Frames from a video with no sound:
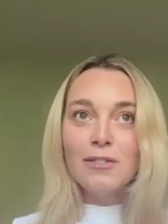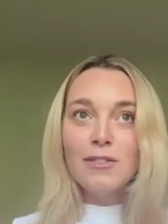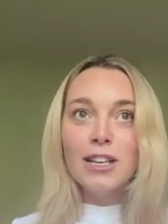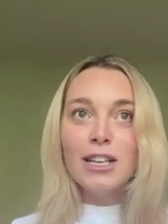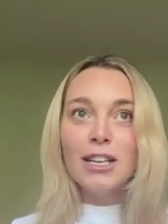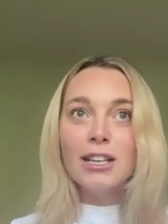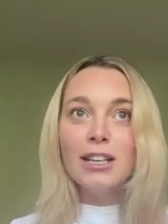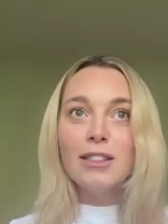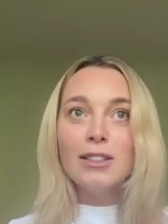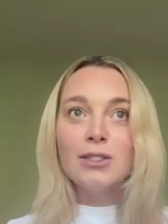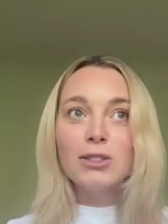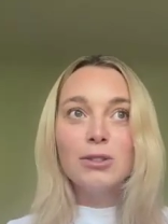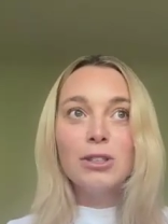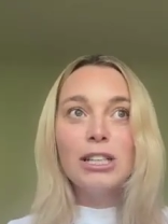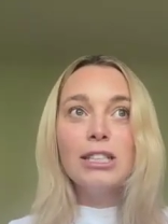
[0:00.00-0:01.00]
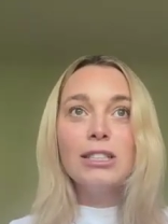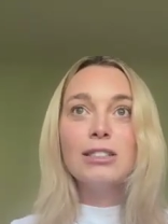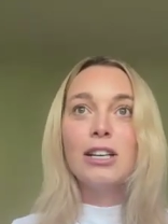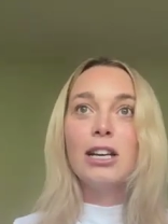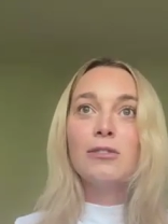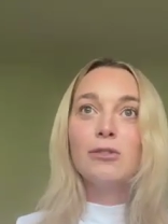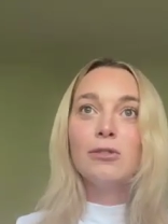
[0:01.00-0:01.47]
of the
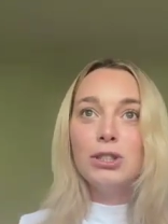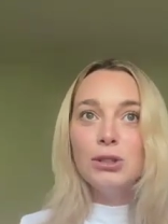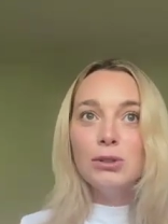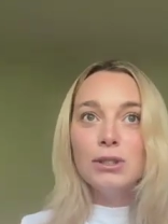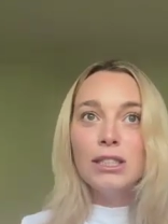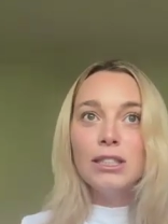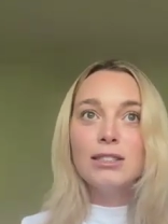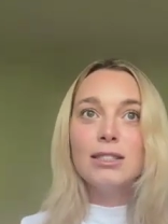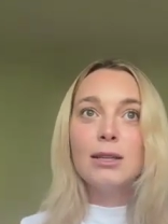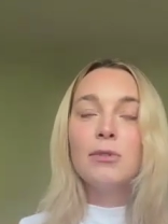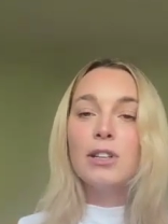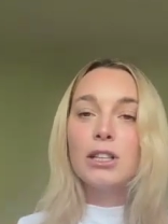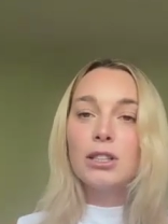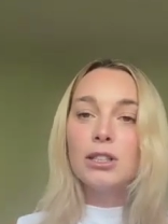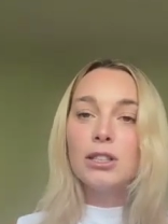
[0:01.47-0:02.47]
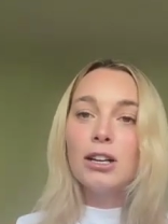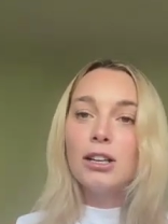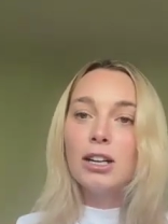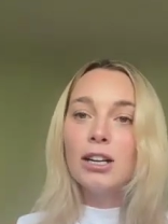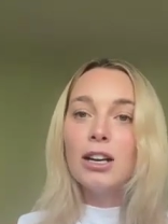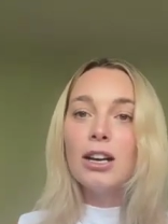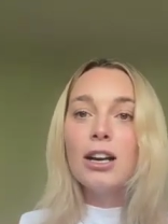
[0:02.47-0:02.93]
screens, kind of reducing some of the
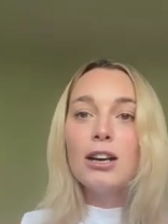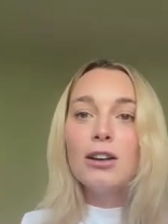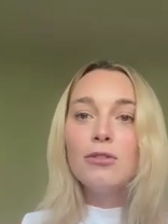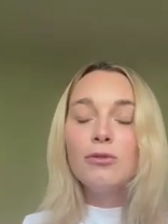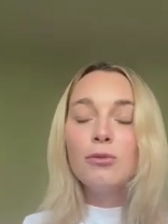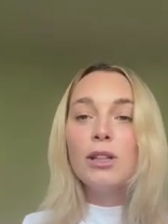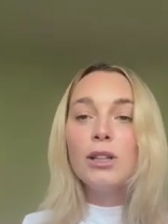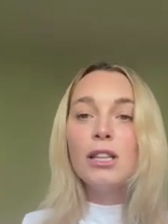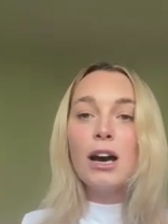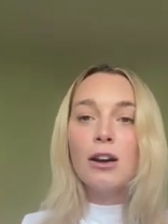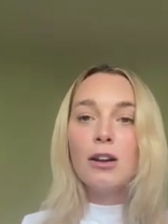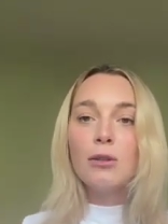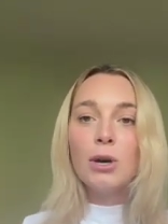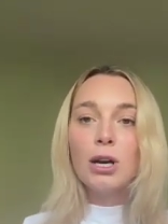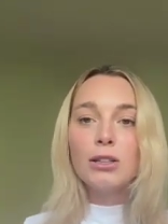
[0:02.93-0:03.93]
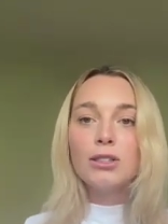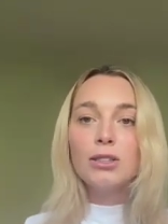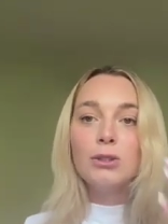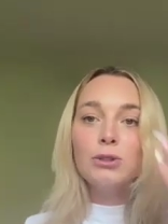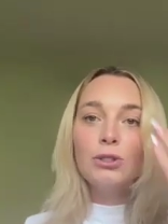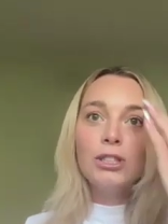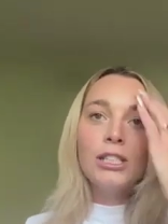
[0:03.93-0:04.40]
clutter of what the out of the box
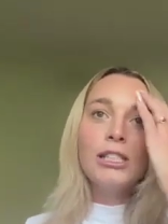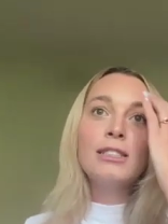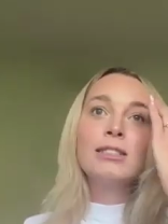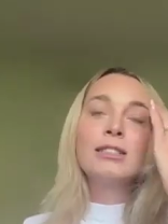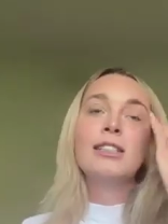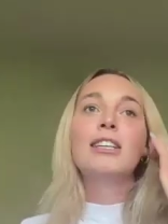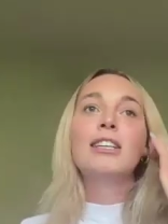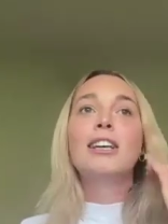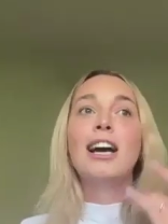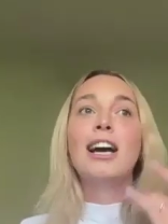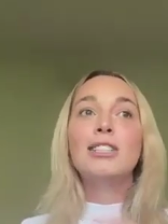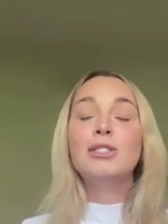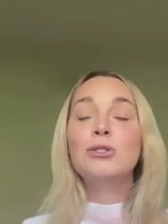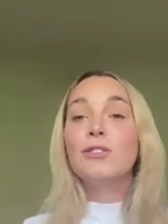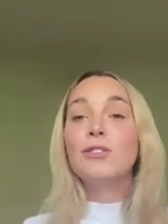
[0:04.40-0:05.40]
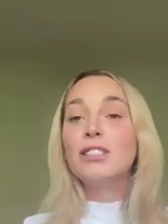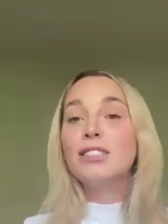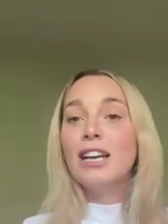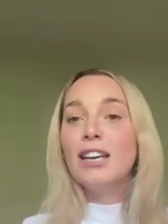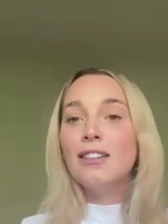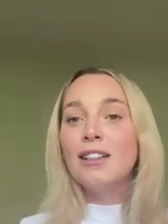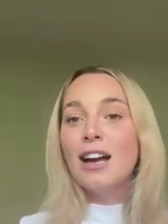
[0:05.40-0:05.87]
solution is. I do have to
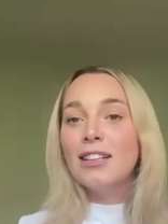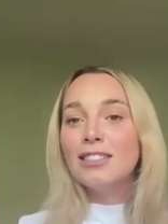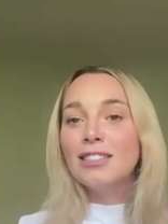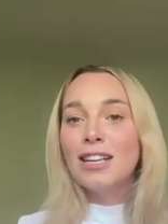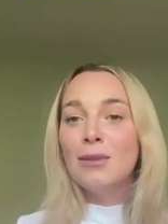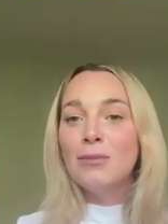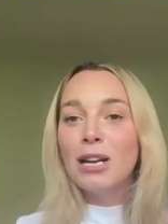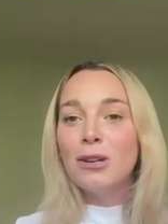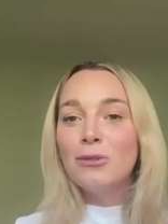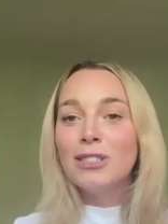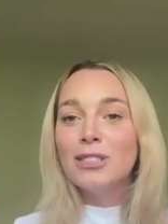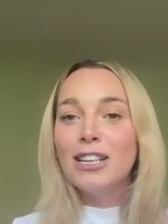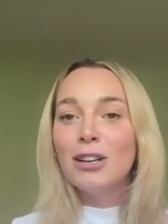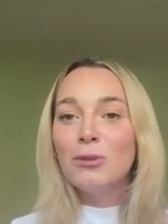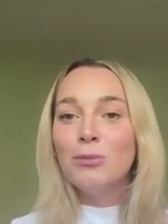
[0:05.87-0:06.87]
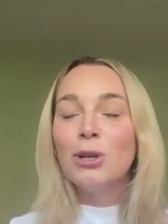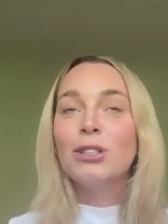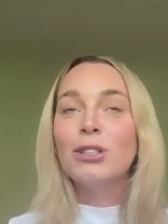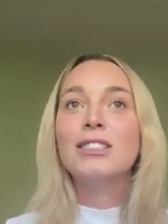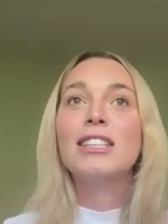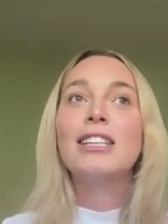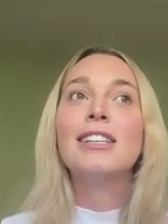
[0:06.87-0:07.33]
say the last time that I was there in
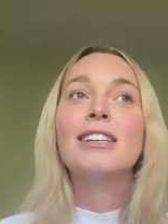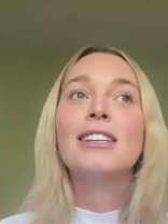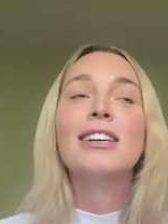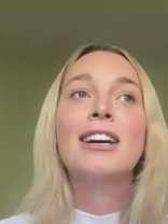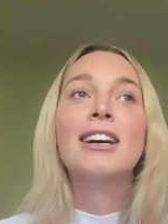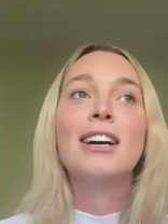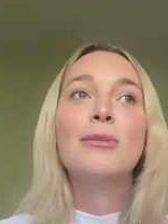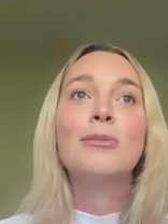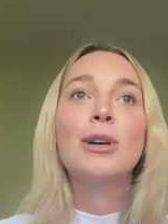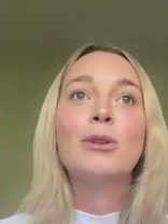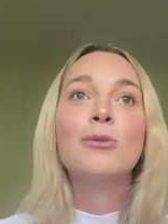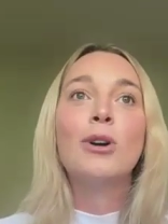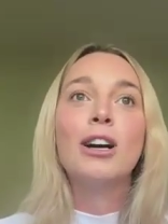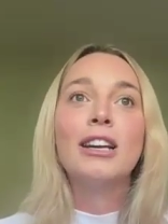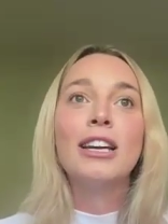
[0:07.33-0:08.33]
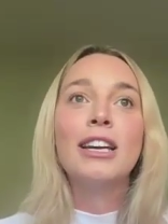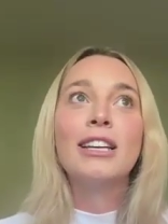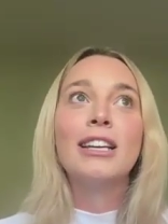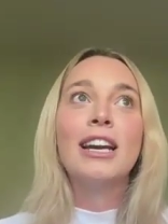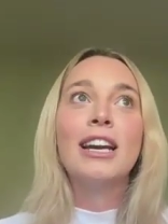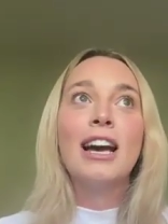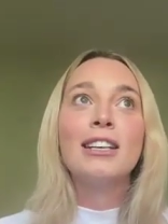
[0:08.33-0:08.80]
person and walking
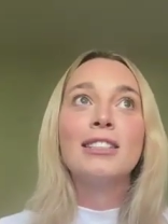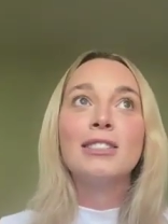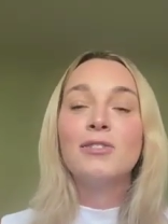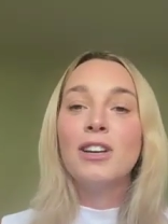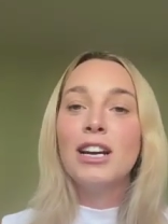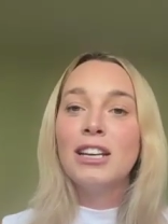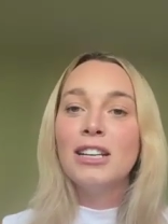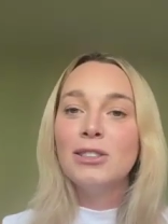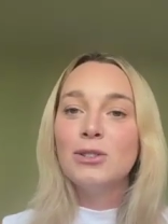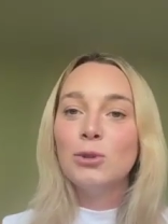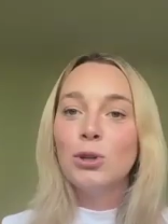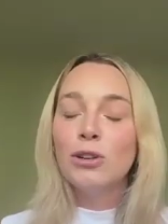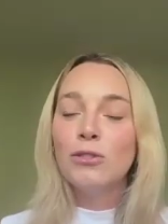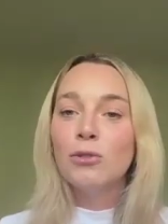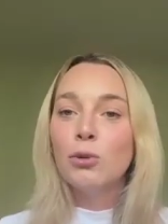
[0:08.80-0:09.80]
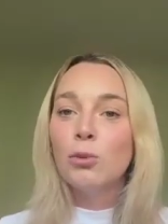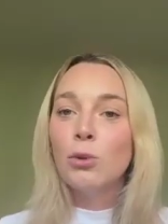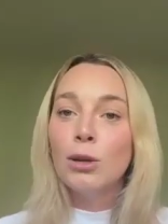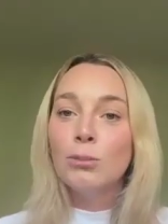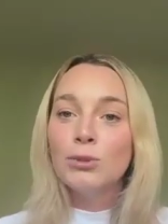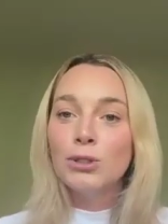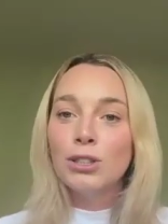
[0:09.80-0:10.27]
and I asked for any sort of
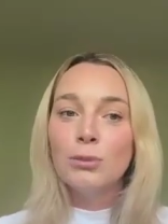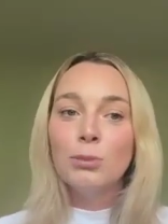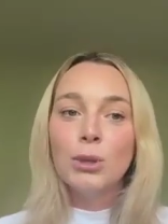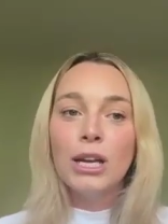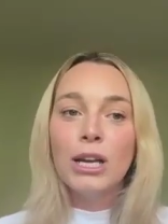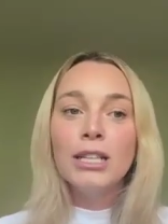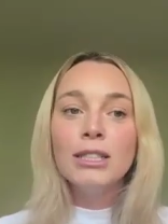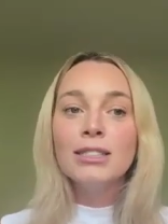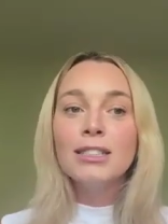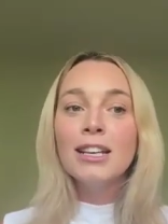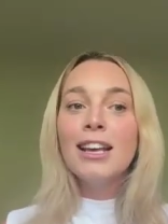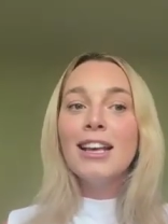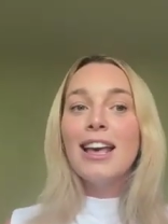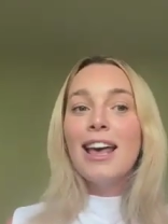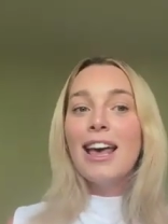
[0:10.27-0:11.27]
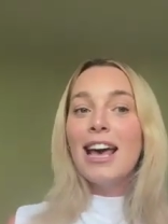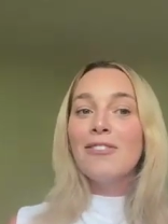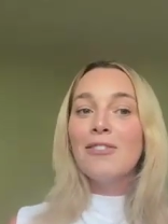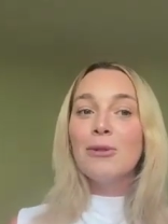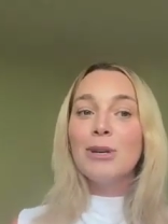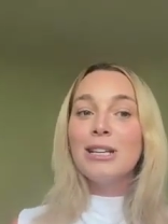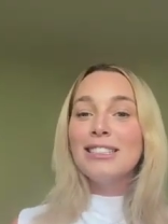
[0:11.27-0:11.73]
qualms or complaints,
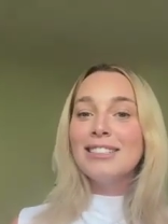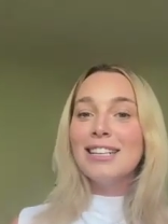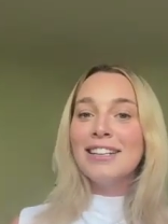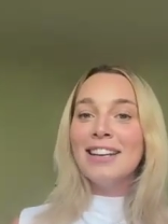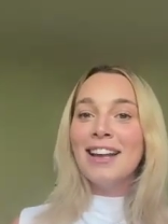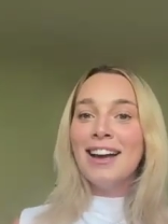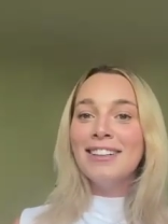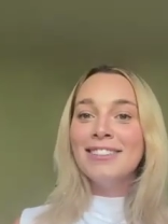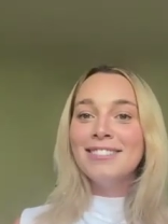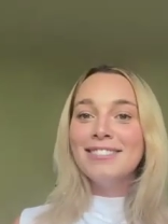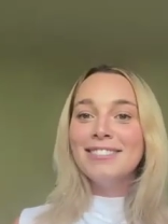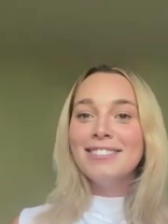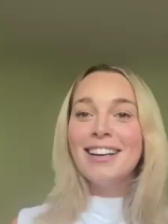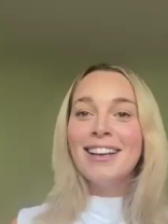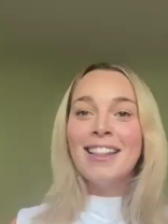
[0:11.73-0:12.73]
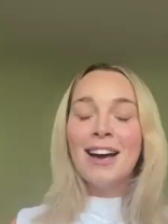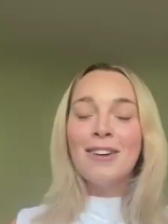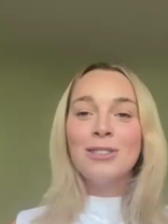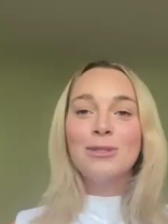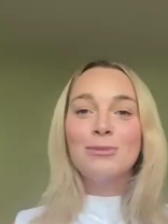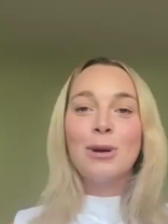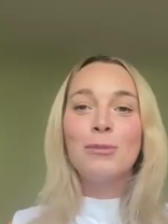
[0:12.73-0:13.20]
everybody said none. And that
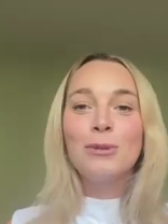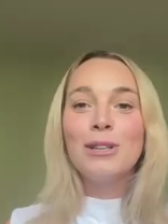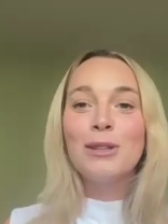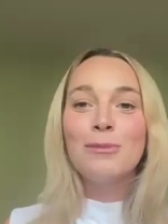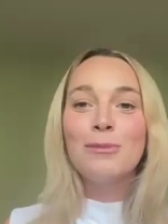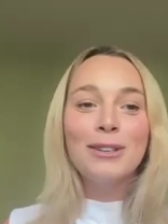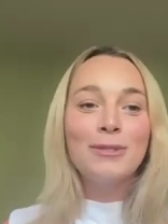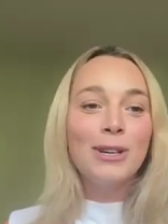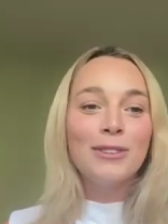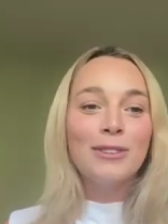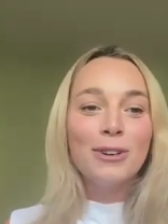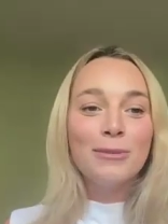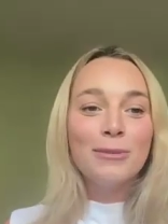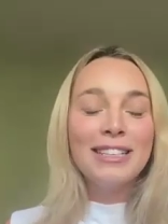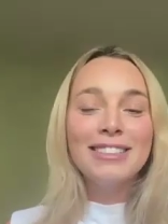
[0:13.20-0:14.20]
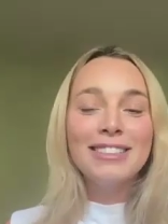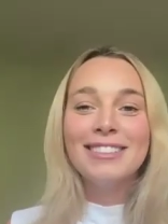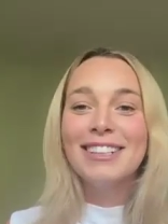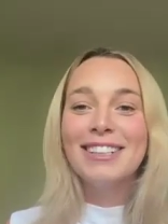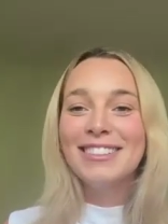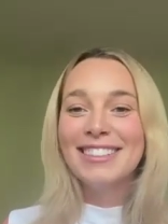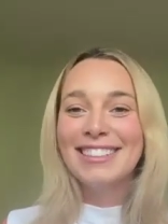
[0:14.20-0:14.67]
was probably the big win for me.
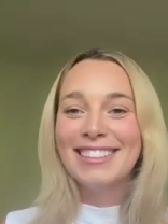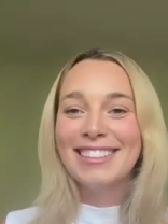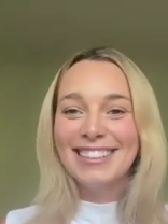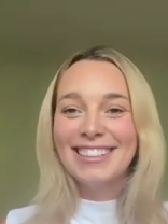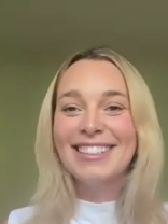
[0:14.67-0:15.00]
So